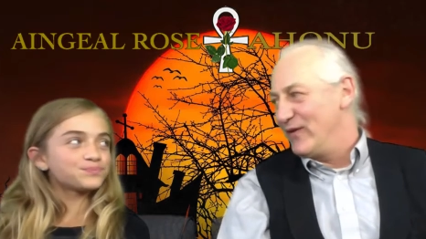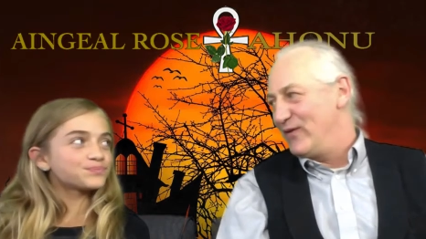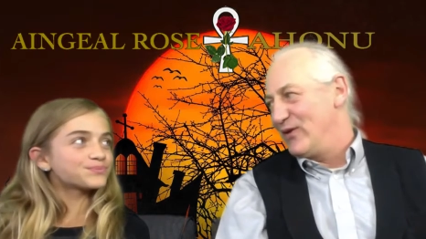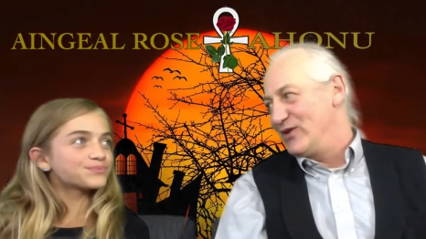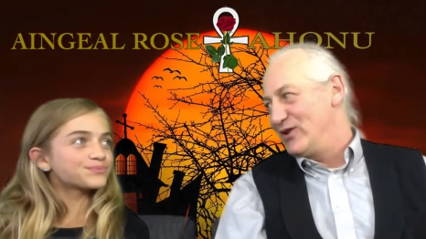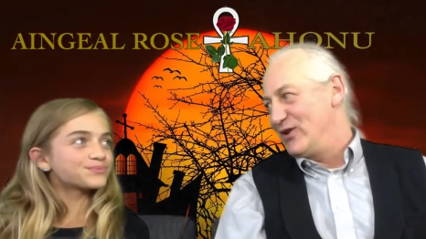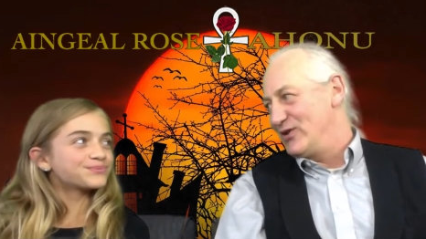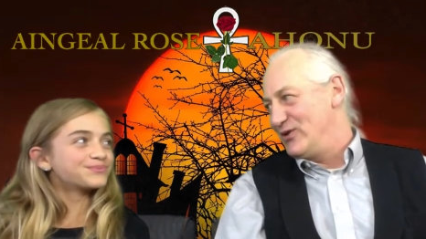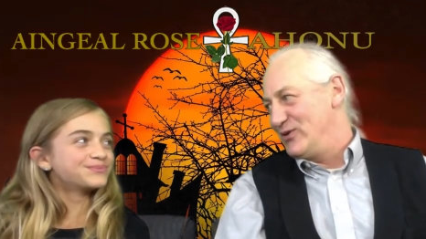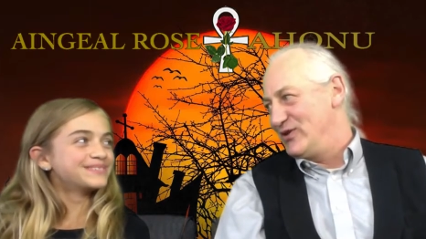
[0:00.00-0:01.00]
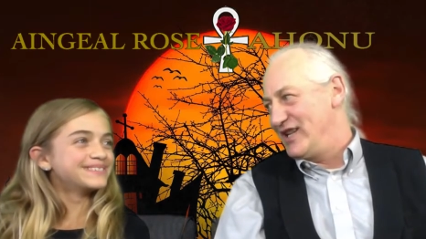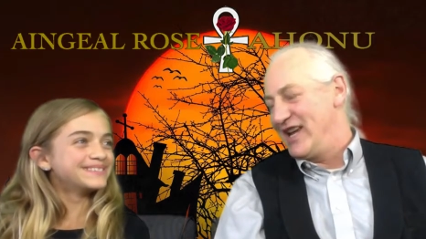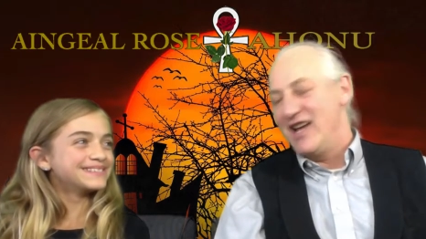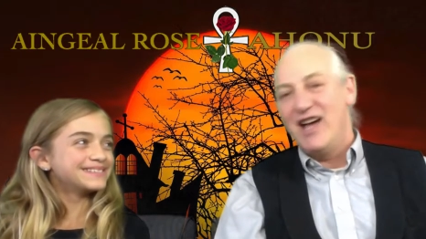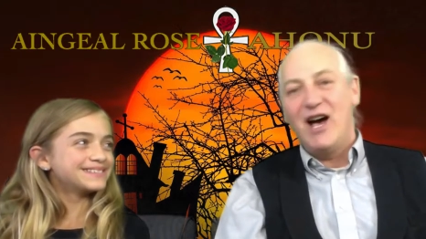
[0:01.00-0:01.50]
Speaker 1: looking forward to talking to you
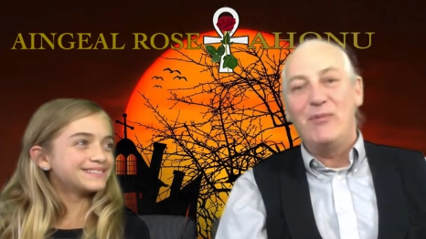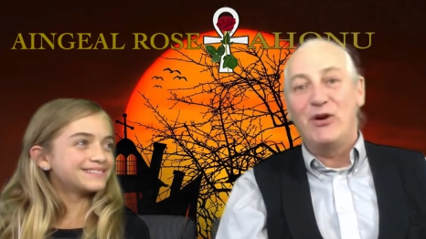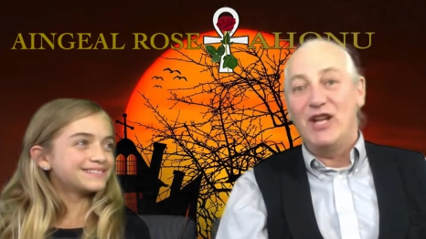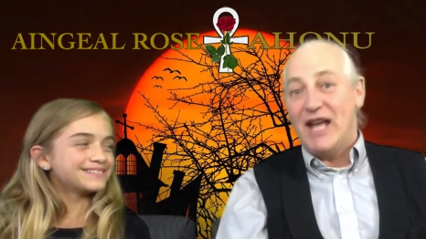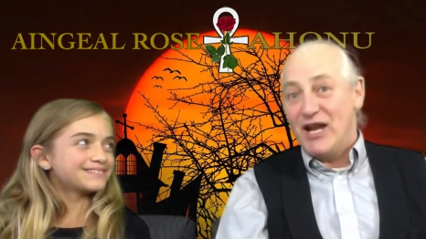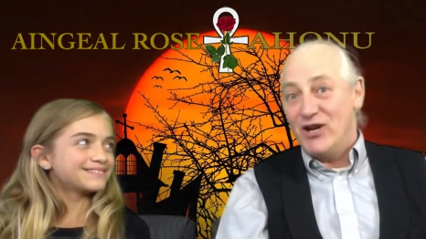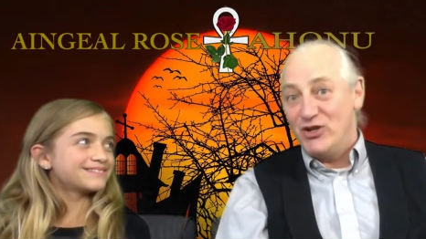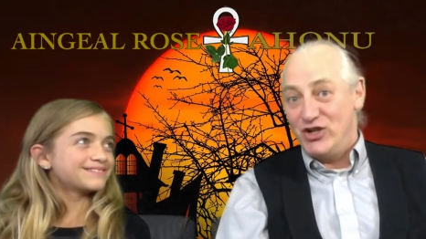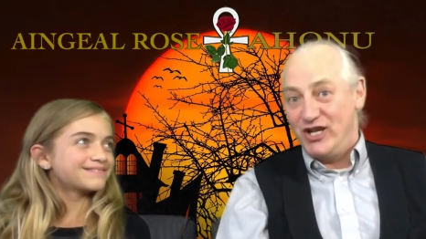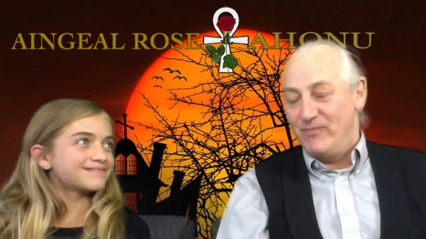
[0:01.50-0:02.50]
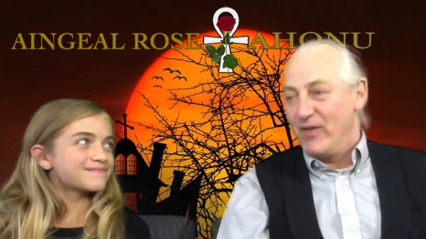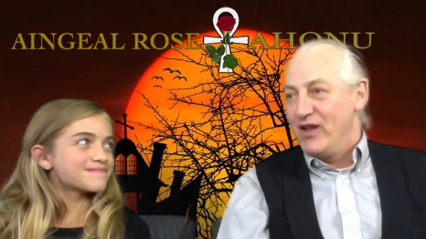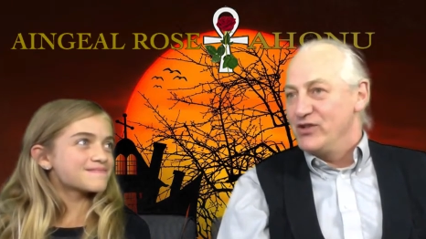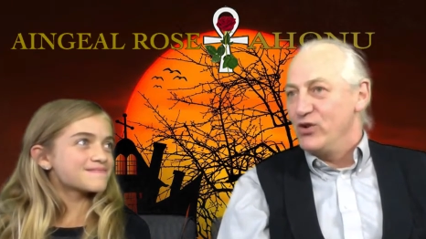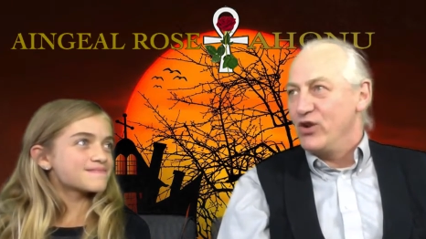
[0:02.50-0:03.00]
today about energy.
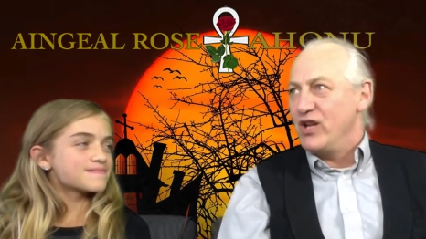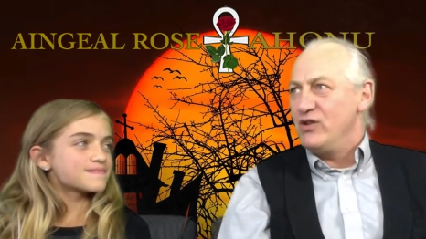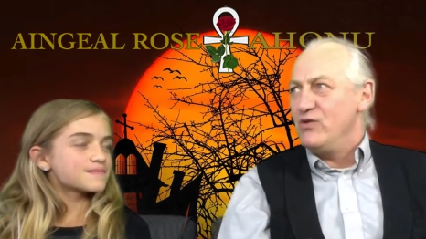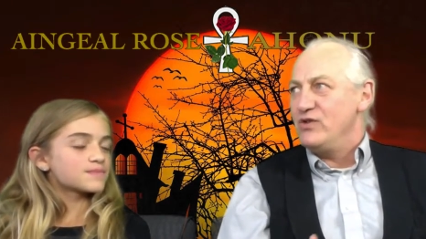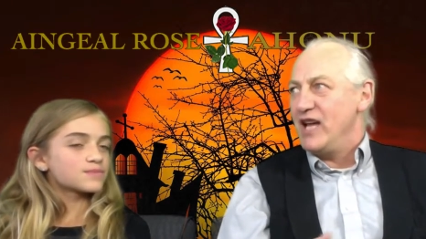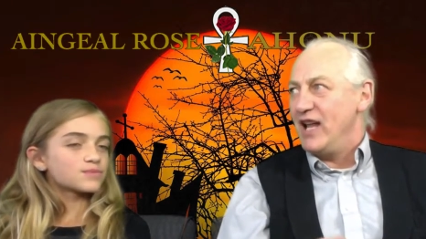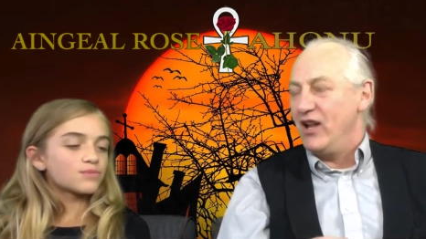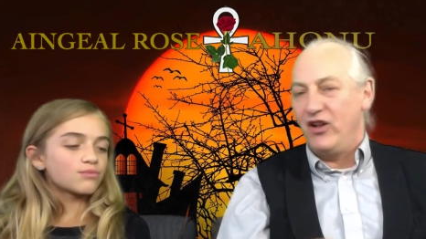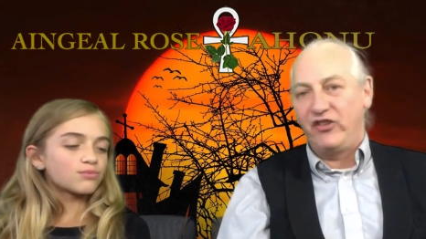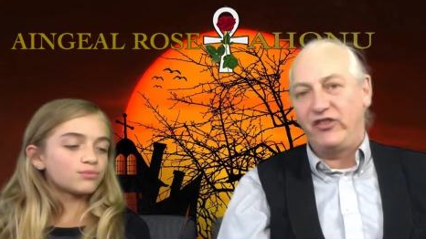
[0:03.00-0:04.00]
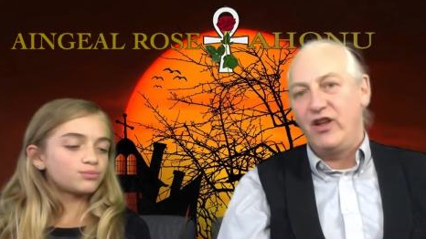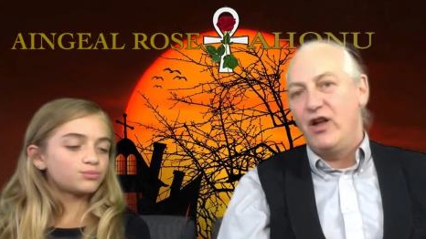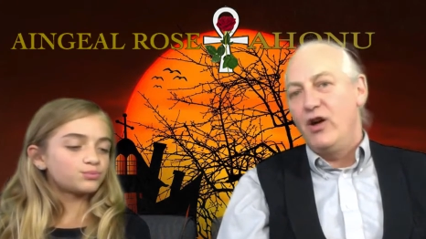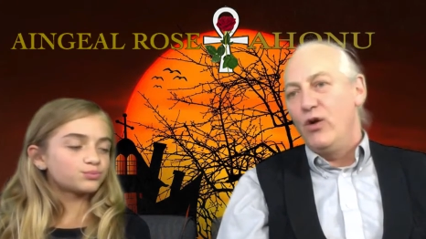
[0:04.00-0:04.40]
So can you tell us,